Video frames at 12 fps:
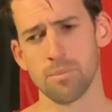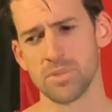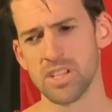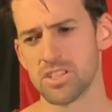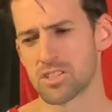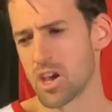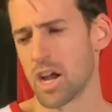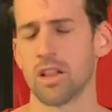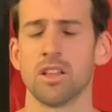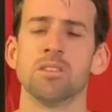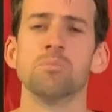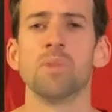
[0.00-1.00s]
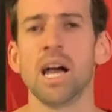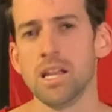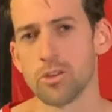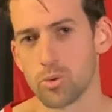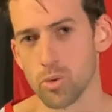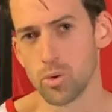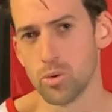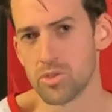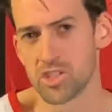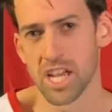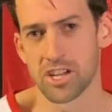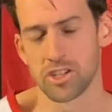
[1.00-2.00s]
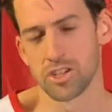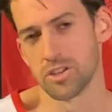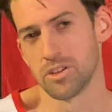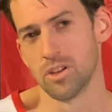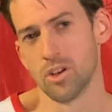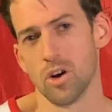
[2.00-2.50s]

This is kind of the main groove section